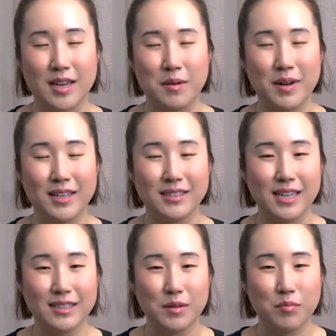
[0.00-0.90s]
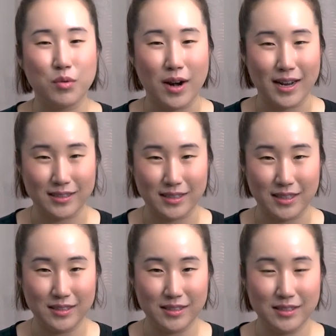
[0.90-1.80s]
It might take some
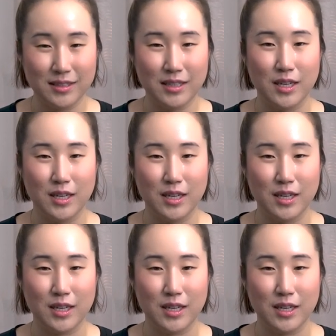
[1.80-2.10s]
practice